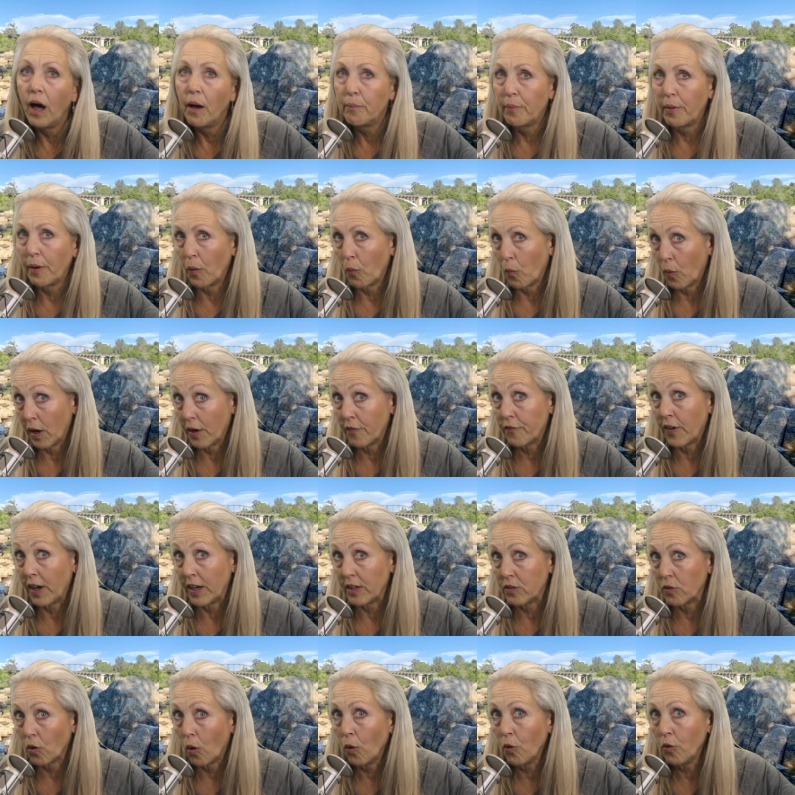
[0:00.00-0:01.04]
But what if I
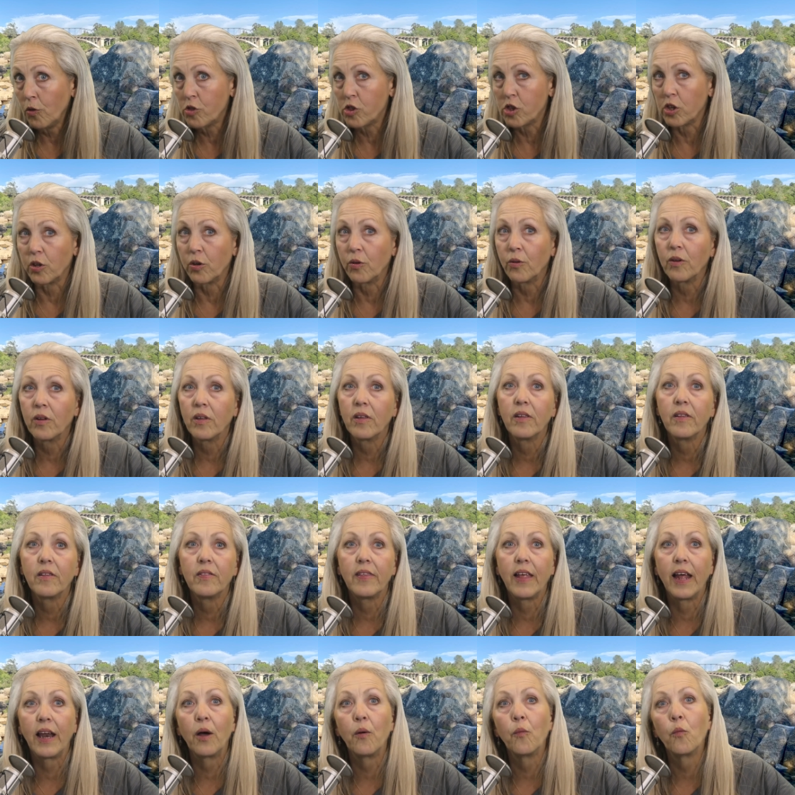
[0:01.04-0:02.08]
told you
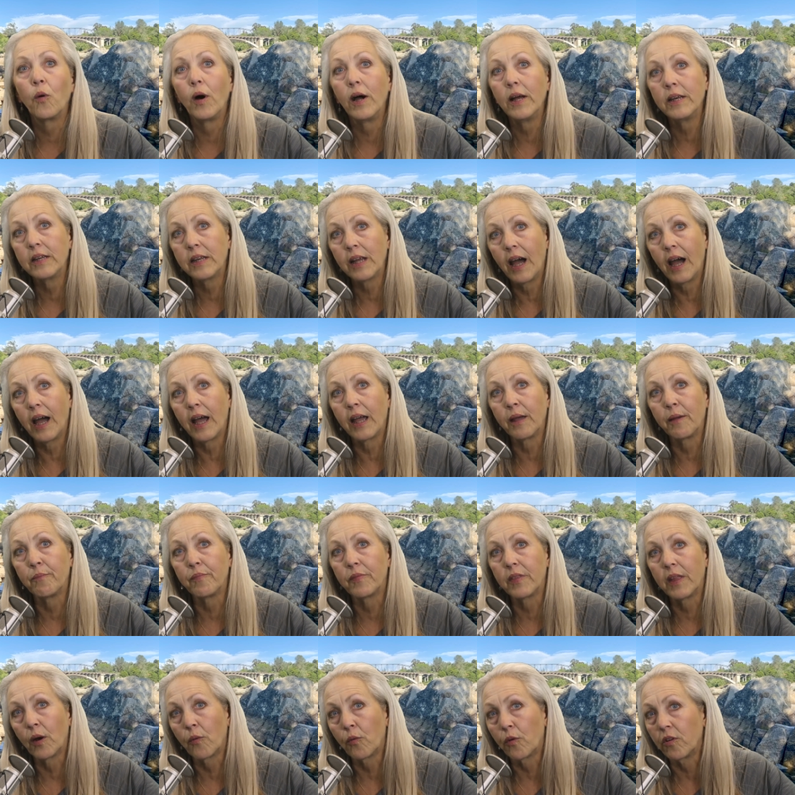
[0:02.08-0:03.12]
that at one time
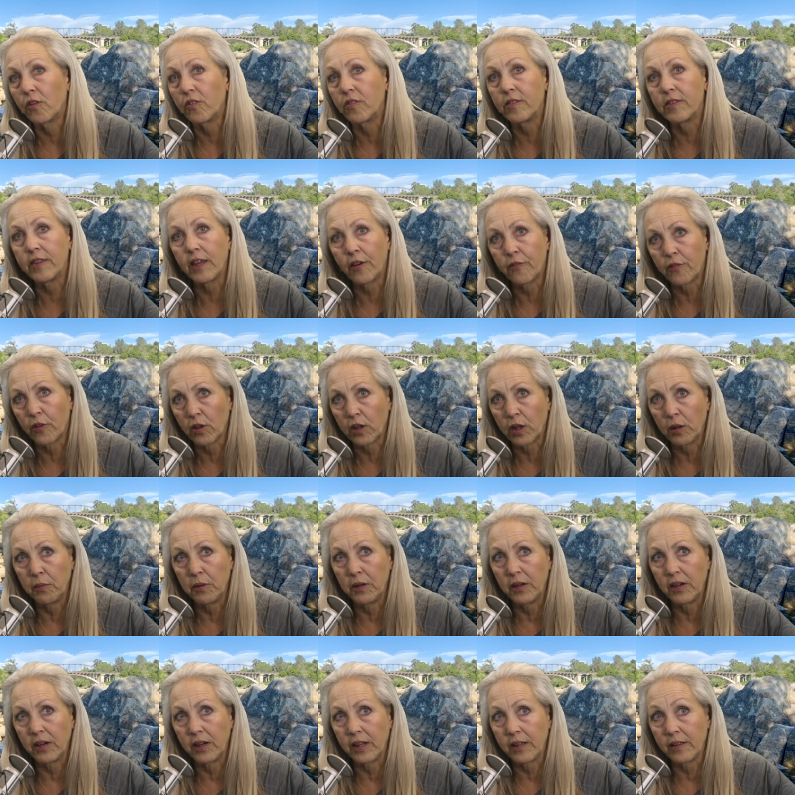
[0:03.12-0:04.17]
there were several
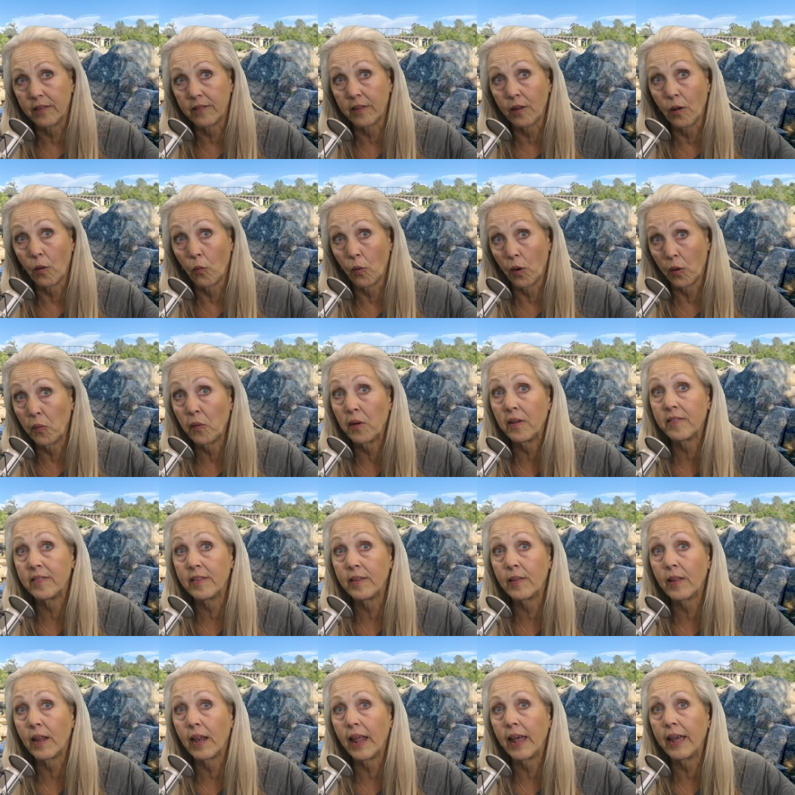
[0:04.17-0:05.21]
communities where we see
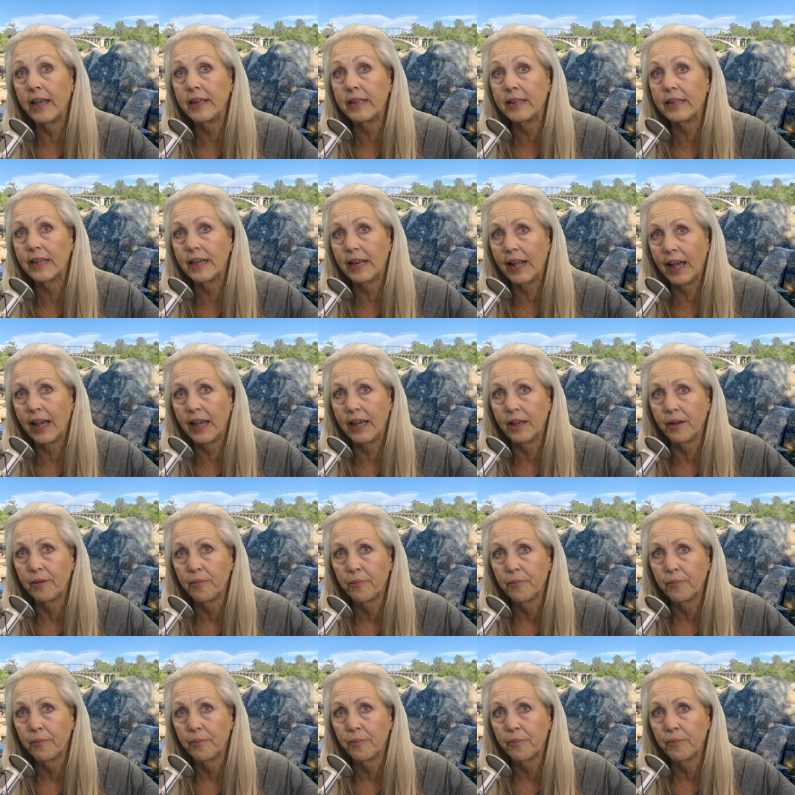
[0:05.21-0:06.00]
the lake today?